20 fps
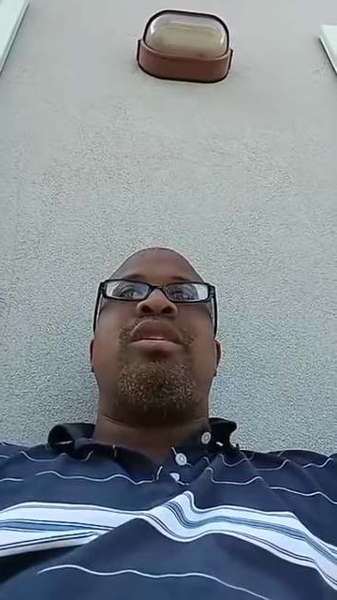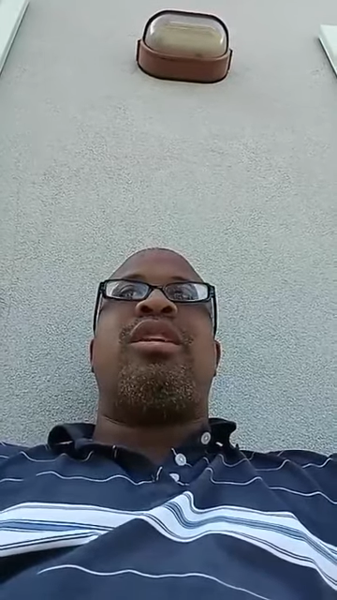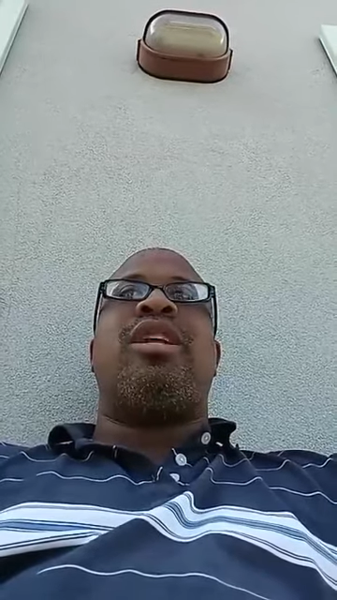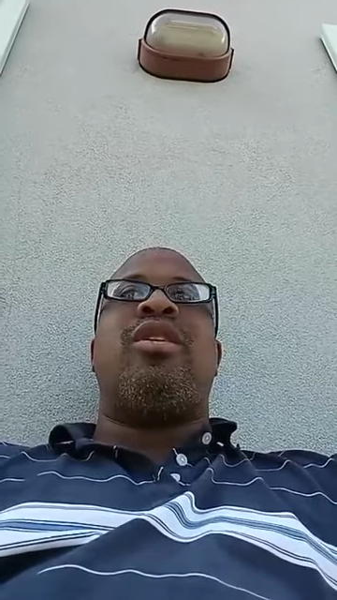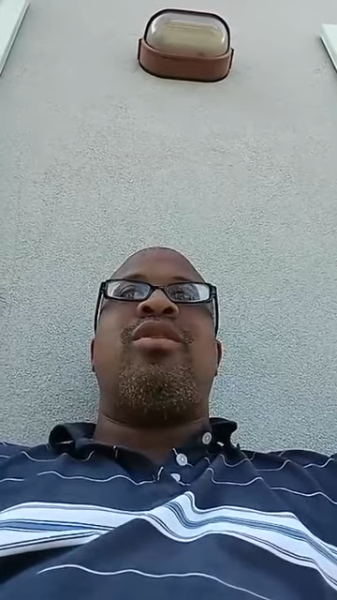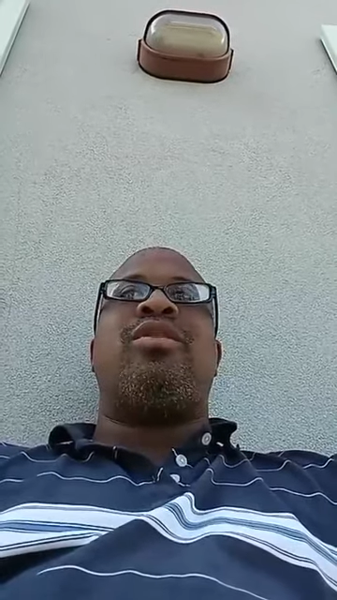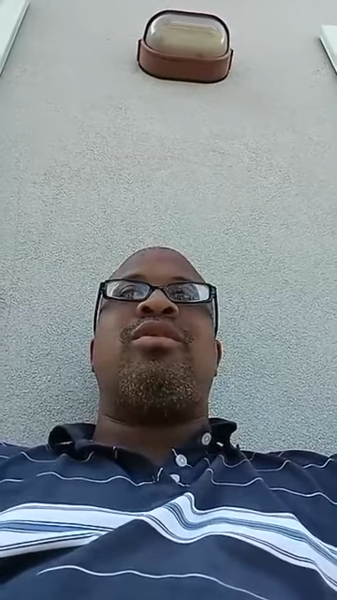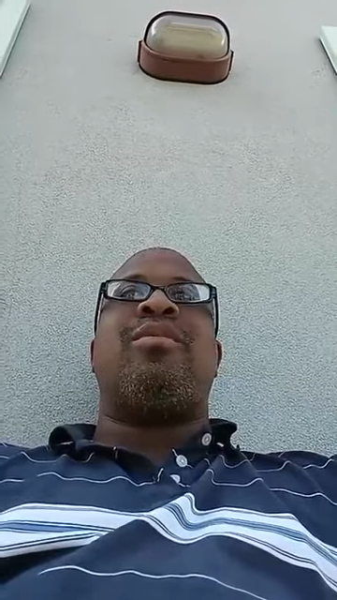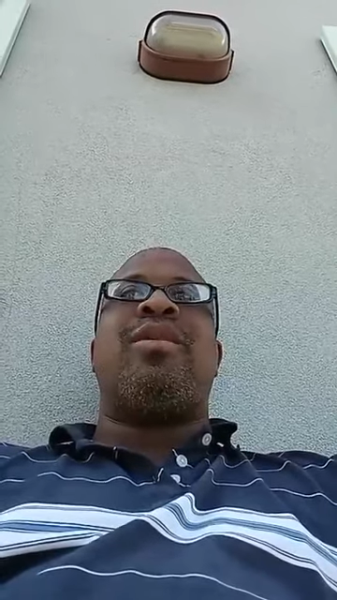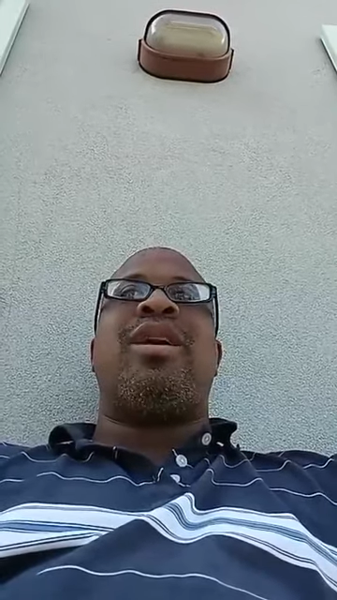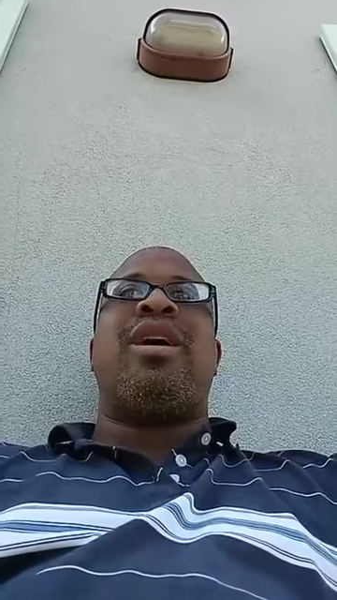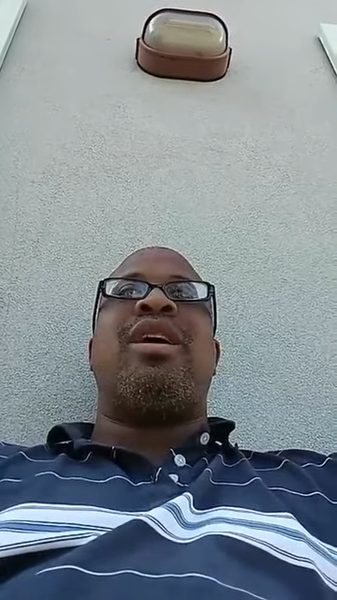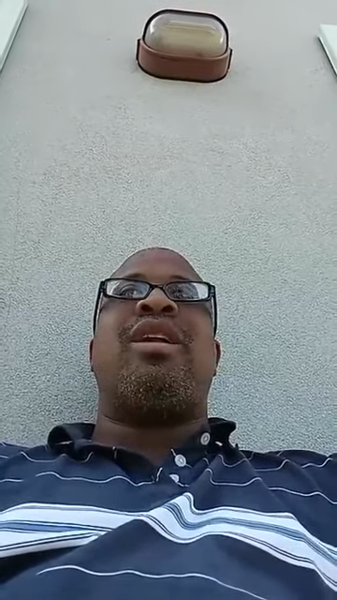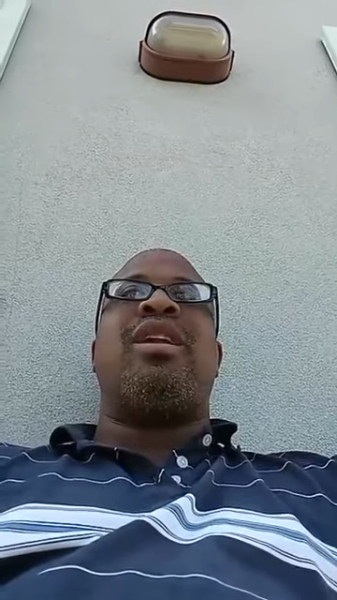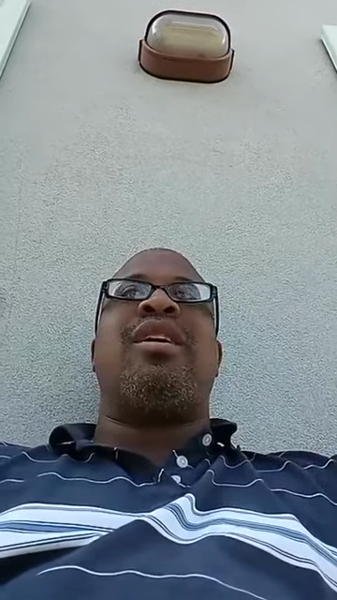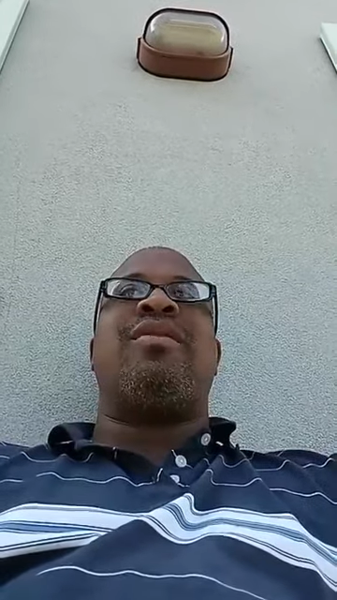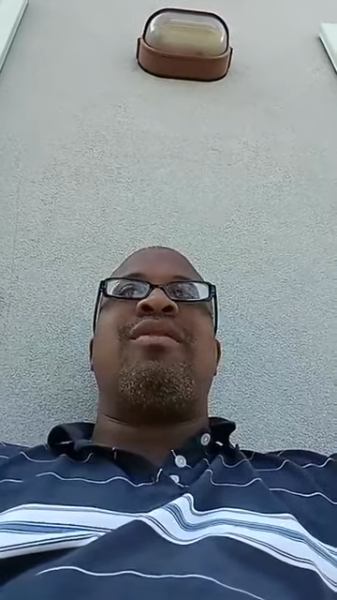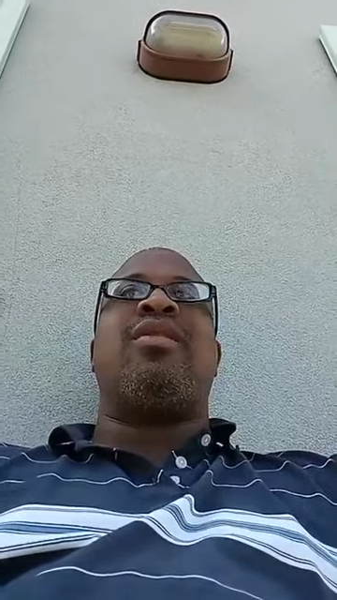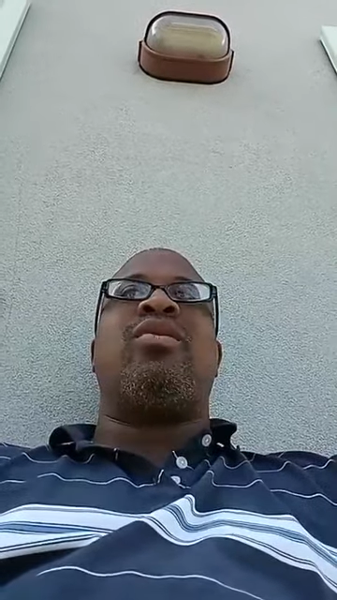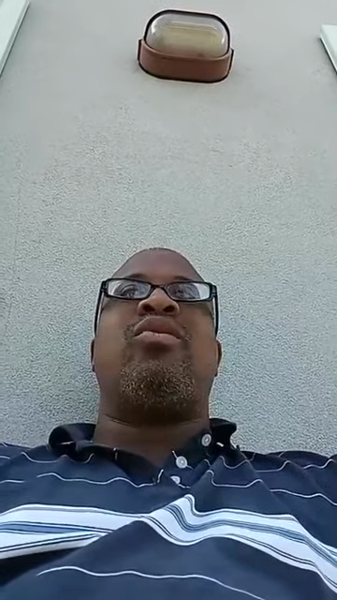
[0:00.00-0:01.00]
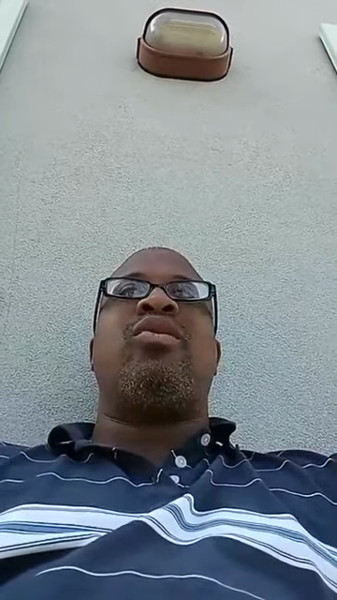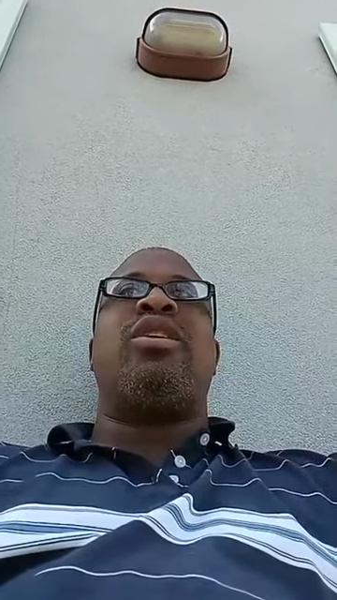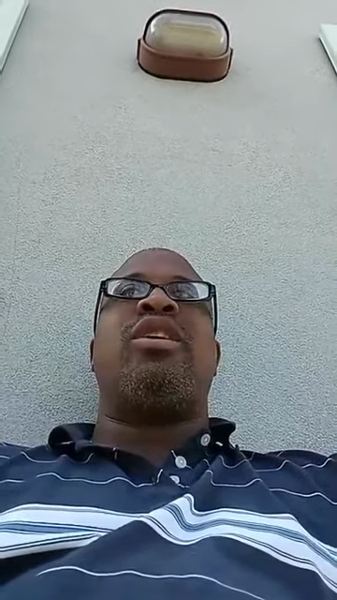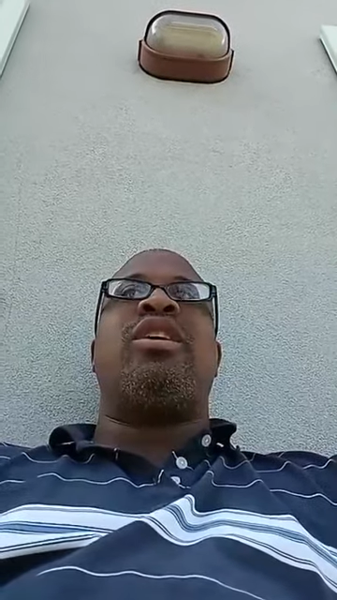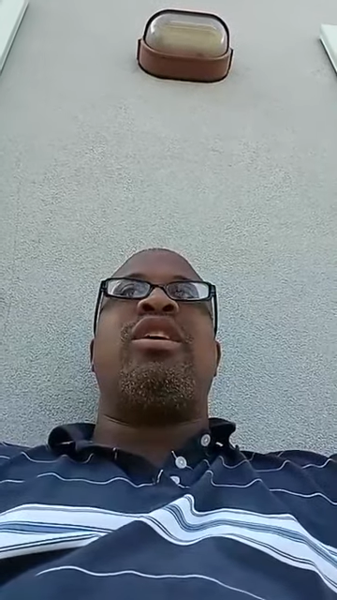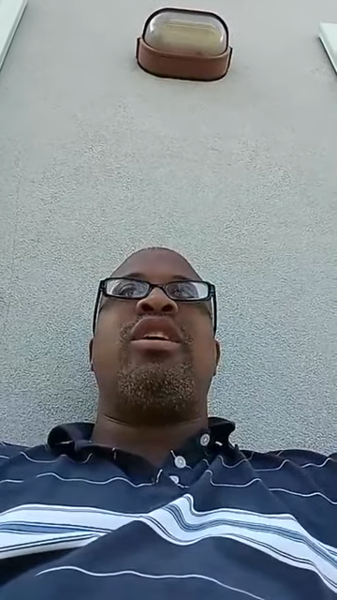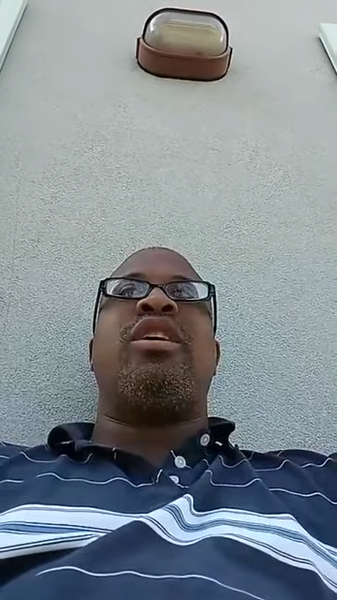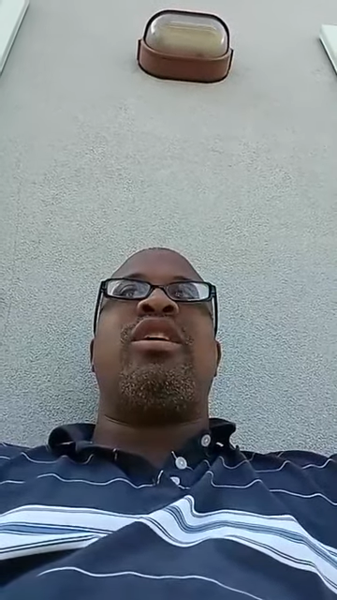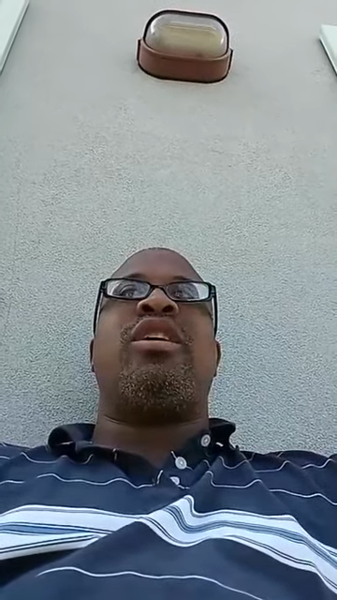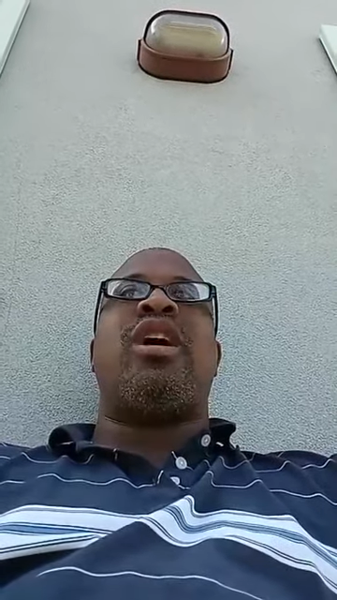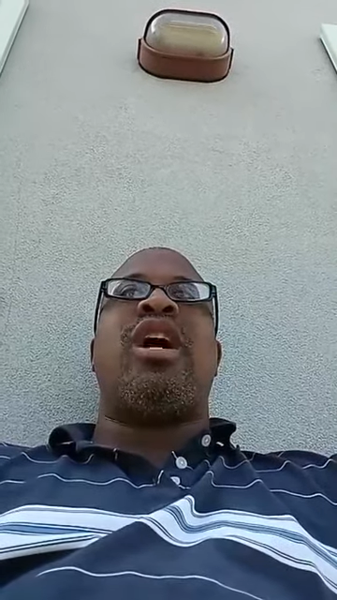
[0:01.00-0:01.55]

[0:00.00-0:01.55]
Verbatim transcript: that was my 11th grade year.